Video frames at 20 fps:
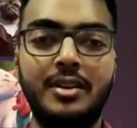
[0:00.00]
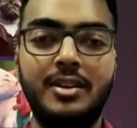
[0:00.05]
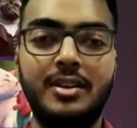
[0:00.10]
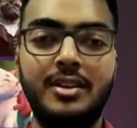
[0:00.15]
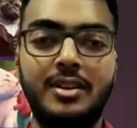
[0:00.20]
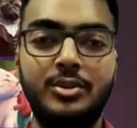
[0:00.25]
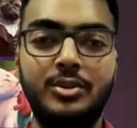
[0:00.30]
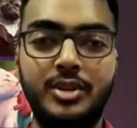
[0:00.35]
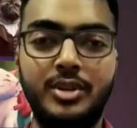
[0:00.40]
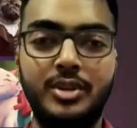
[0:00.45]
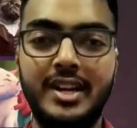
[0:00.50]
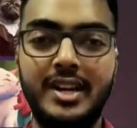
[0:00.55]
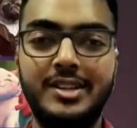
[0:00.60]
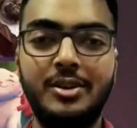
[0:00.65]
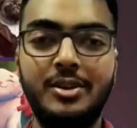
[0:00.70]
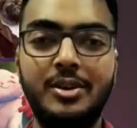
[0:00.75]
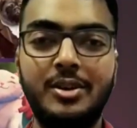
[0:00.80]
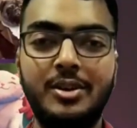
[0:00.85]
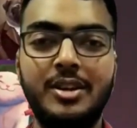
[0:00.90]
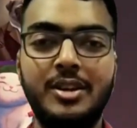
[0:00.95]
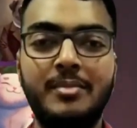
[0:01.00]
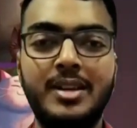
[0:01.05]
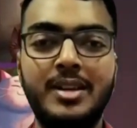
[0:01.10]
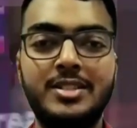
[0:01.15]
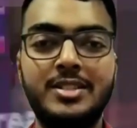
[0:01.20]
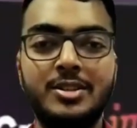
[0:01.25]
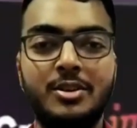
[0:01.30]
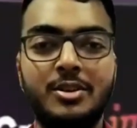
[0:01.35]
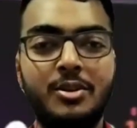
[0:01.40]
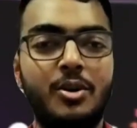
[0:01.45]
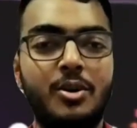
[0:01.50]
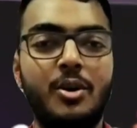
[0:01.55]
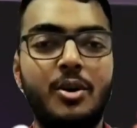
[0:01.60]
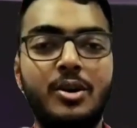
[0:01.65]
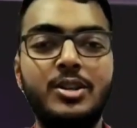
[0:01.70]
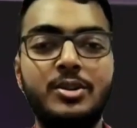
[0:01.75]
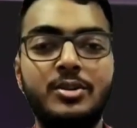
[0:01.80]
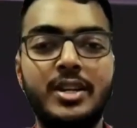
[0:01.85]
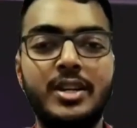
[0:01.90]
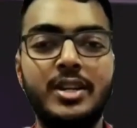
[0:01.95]
To create your image, all you
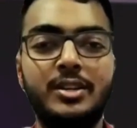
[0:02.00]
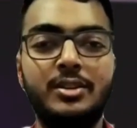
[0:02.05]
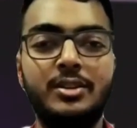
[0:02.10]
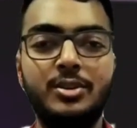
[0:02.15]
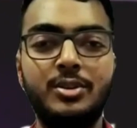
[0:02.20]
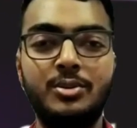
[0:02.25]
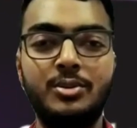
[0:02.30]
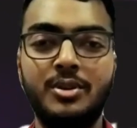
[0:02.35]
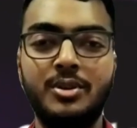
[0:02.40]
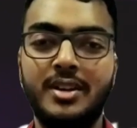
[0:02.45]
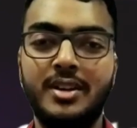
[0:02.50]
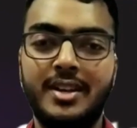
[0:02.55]
need to do